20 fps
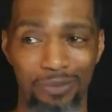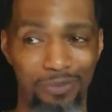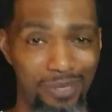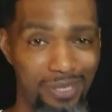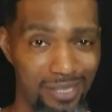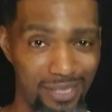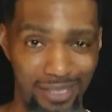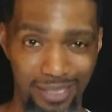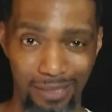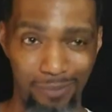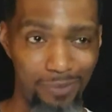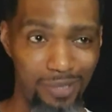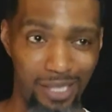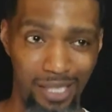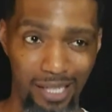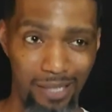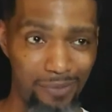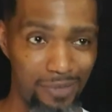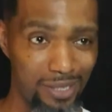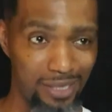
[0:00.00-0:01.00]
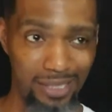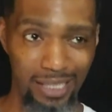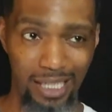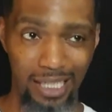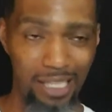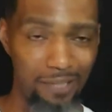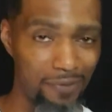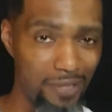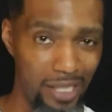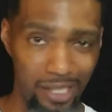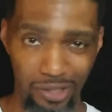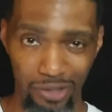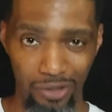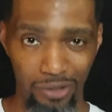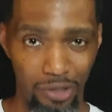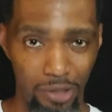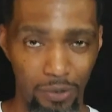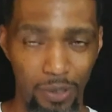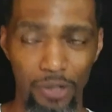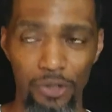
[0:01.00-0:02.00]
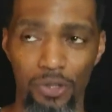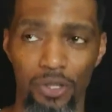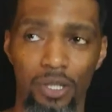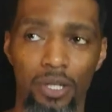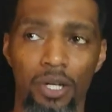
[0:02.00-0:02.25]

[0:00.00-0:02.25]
because sometimes it's not even answering your question.